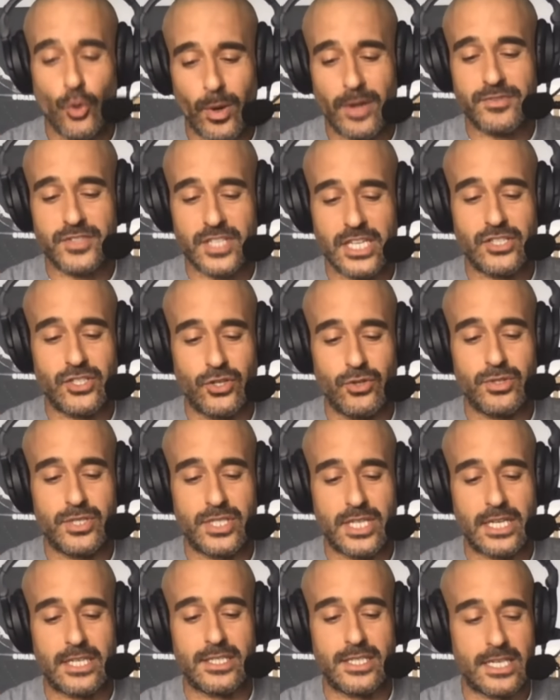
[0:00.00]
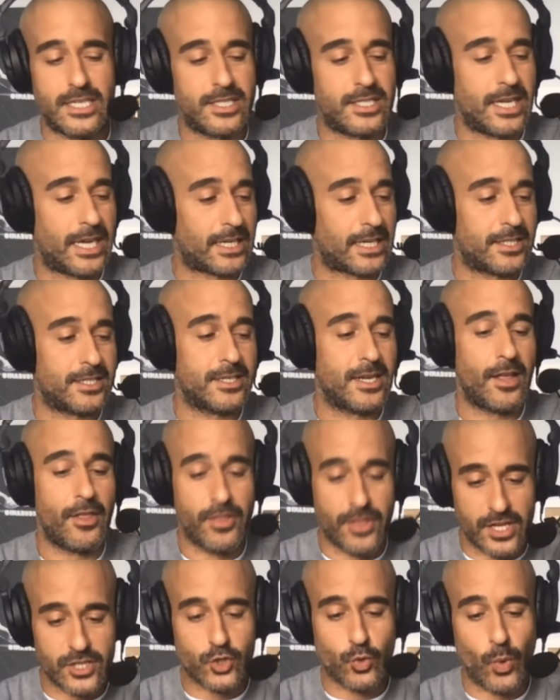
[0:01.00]
UFC 266
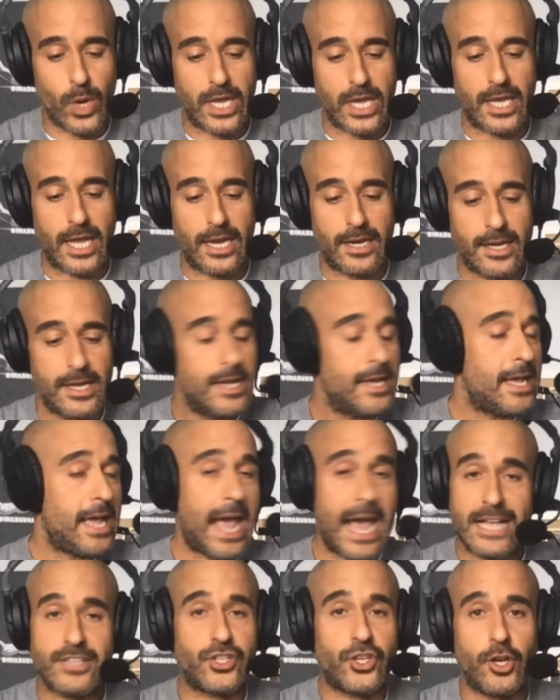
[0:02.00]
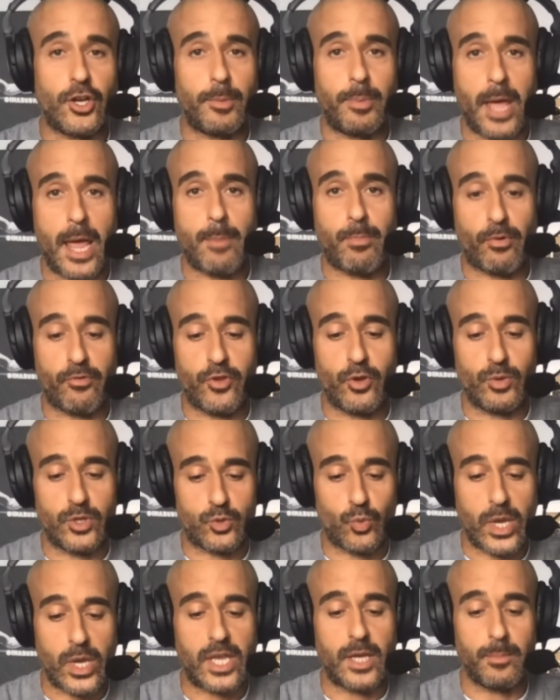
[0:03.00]
this weekend. As good a pay per
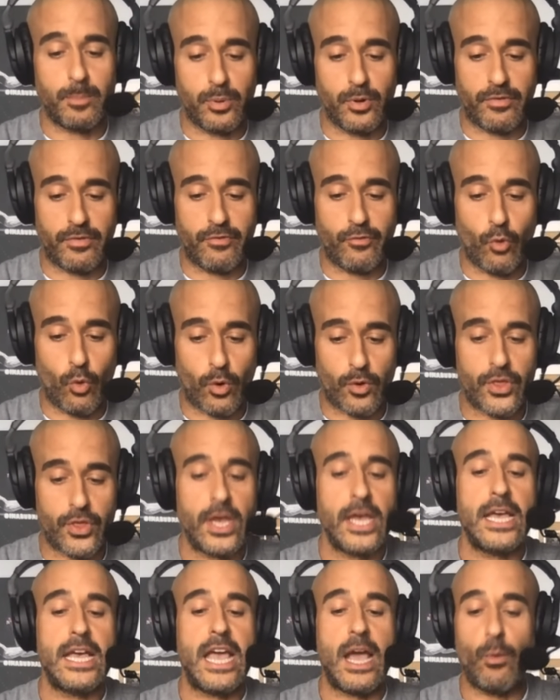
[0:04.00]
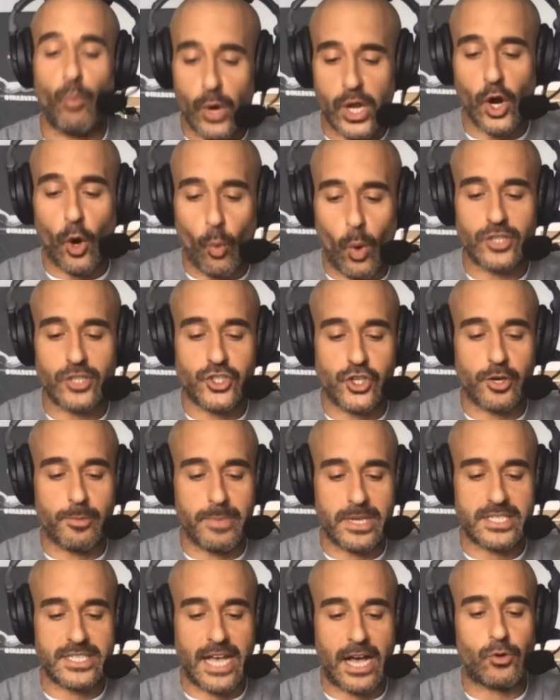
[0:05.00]
view as we can put forth. And we don't want you
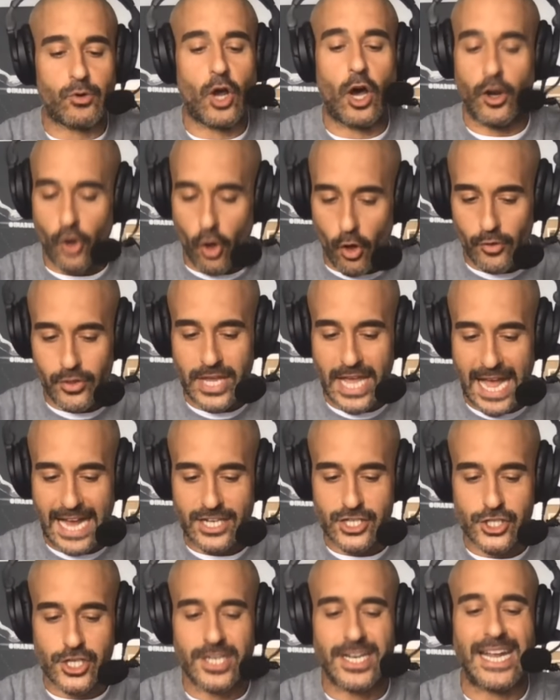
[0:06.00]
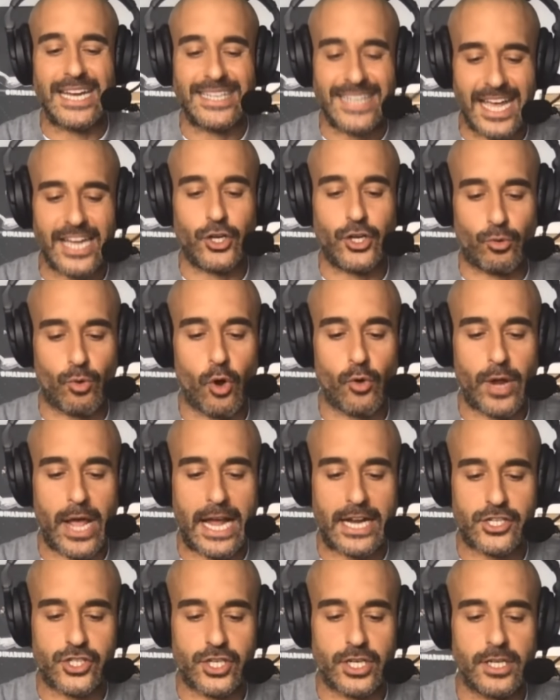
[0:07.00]
to miss out on all the action and getting your own
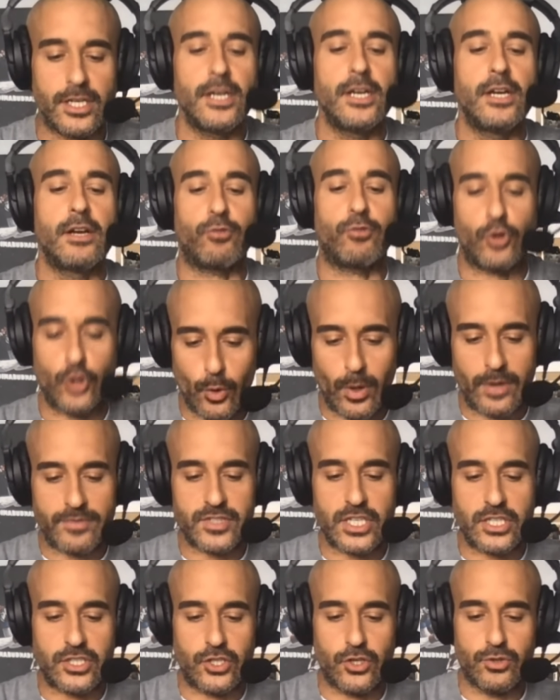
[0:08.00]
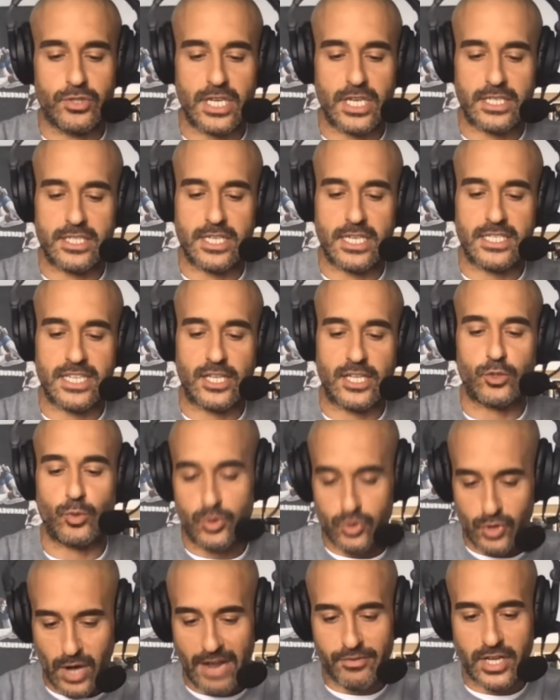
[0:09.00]
action for UFC
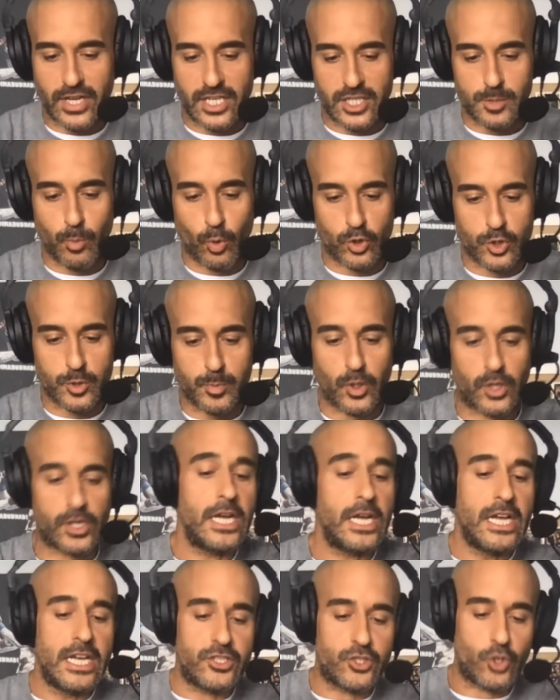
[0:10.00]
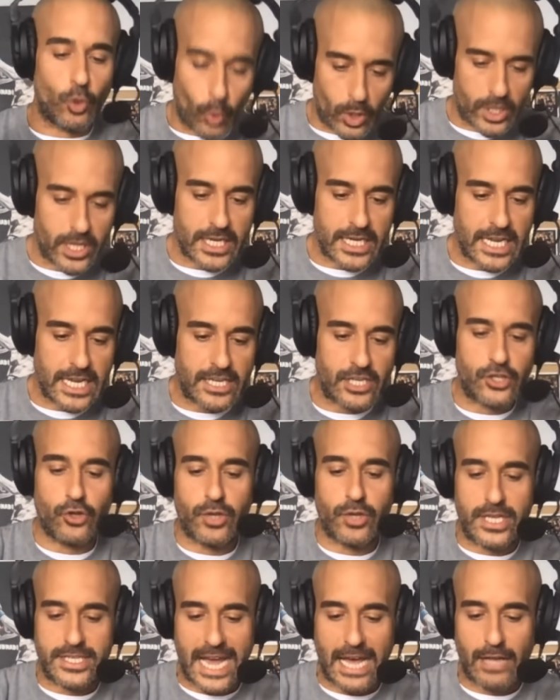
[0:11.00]
266 with DraftKings Sportsbook. So, what do you need to
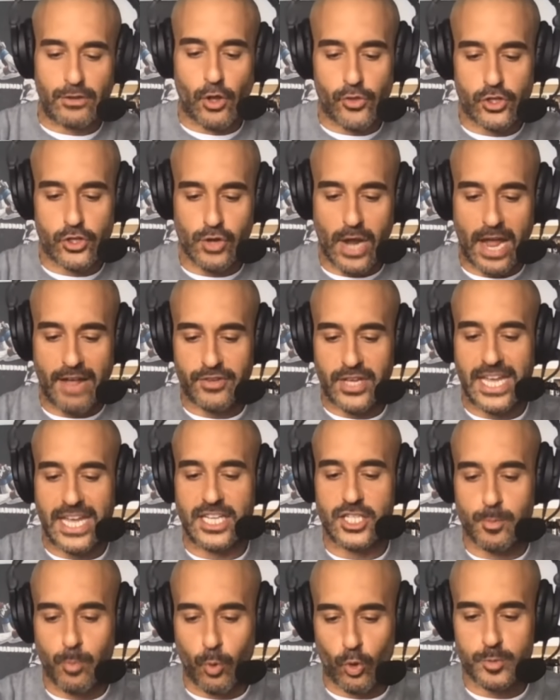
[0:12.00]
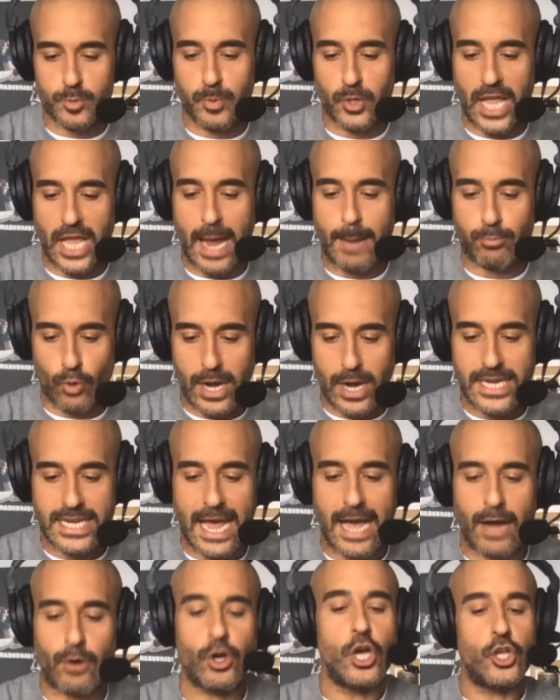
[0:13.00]
do? You download the DraftKings Sportsbook app
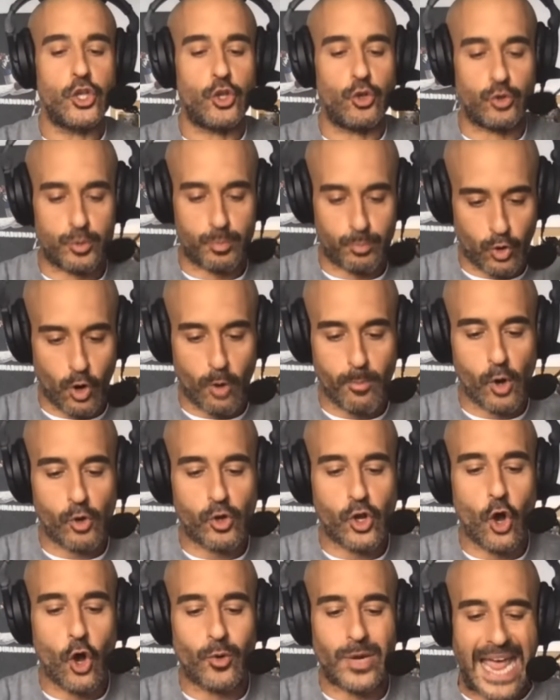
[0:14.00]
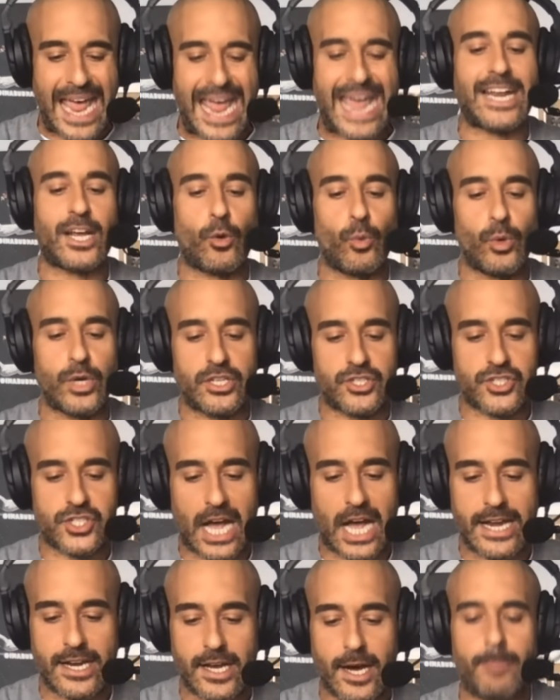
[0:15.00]
right now. Use promo code ANIK when you
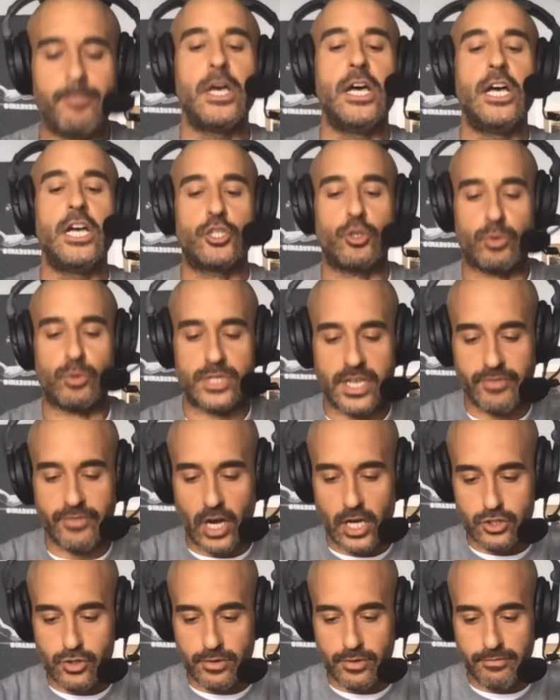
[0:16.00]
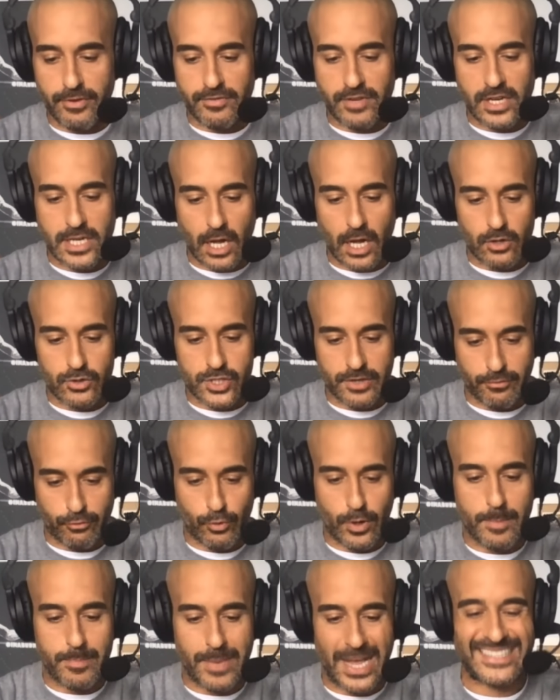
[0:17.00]
sign up to receive $150 in
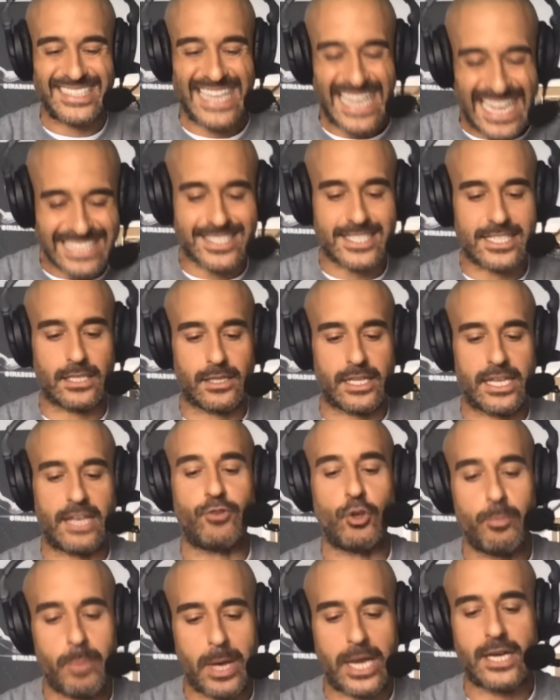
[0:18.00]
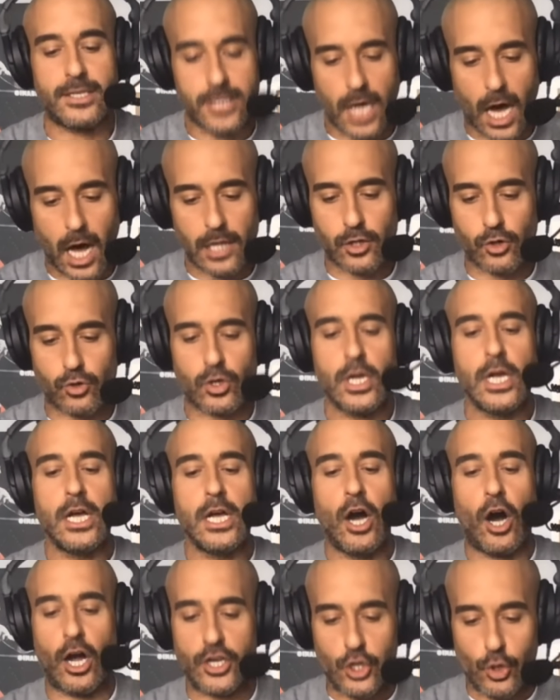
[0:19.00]
free bets instantly if you bet a dollar
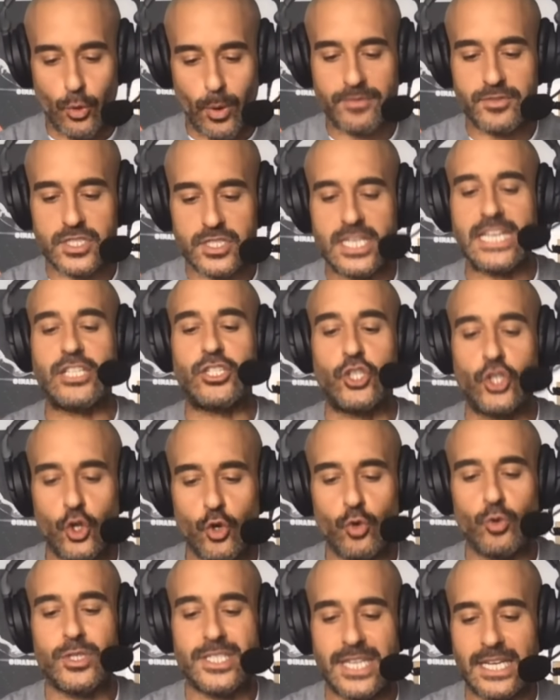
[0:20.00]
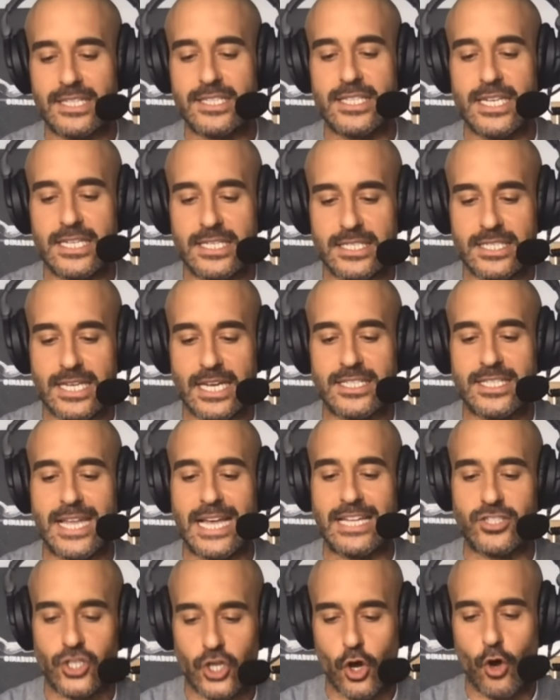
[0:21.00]
on UFC 266.
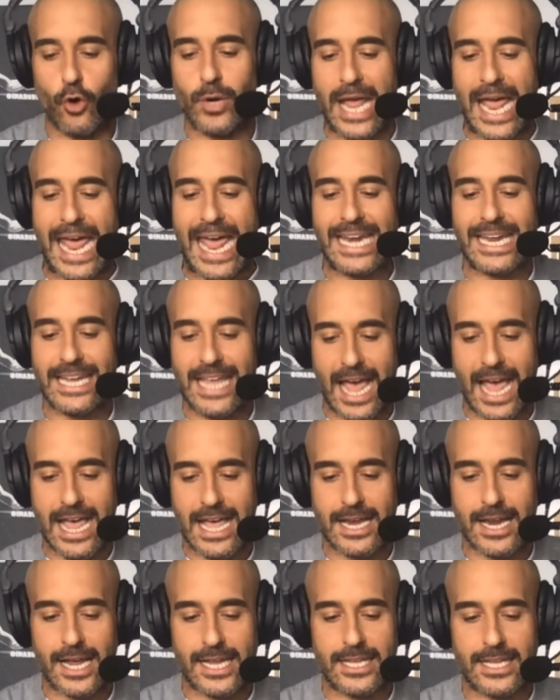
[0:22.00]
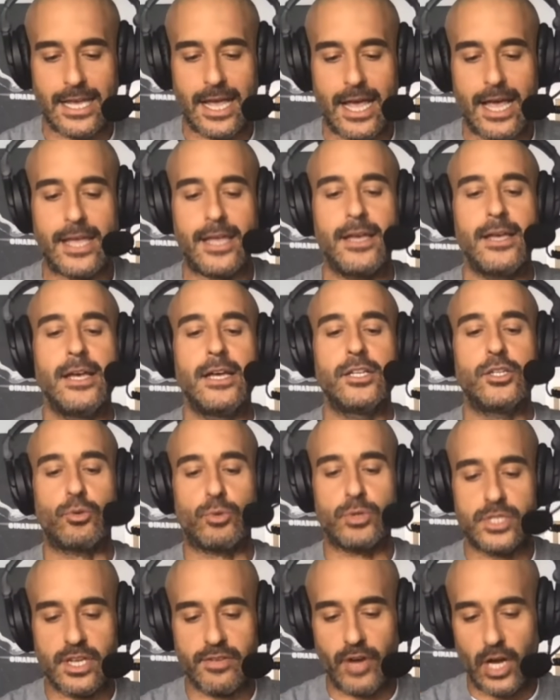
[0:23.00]
That's code ANIK, A N I K
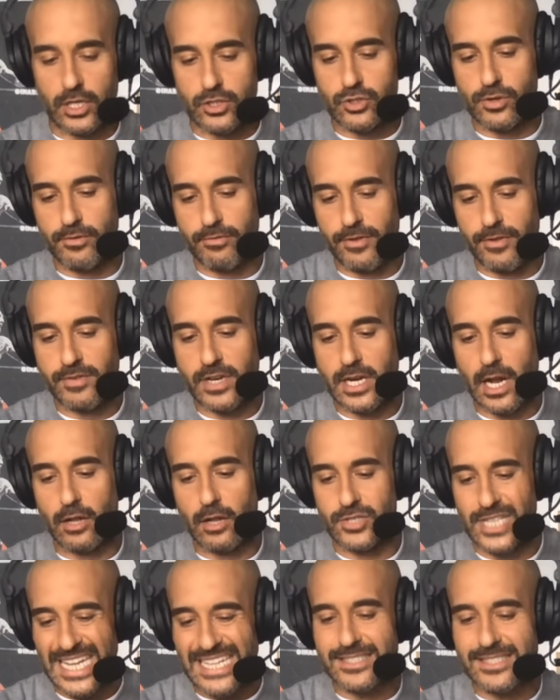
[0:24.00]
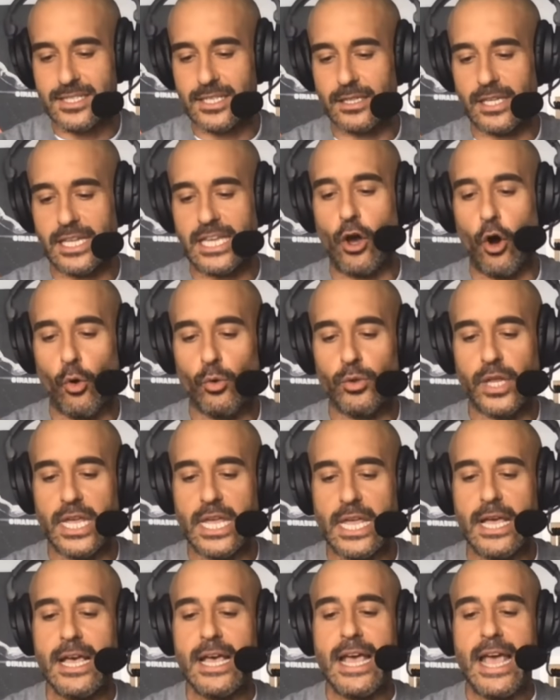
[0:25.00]
to receive $150 instantly
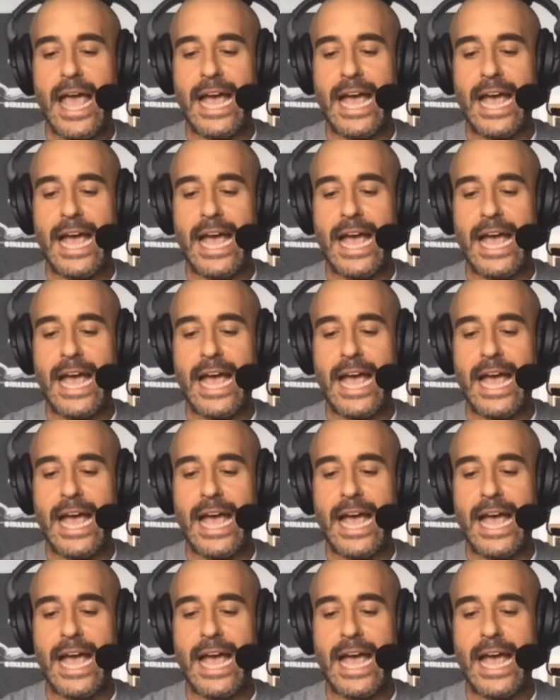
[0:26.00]
only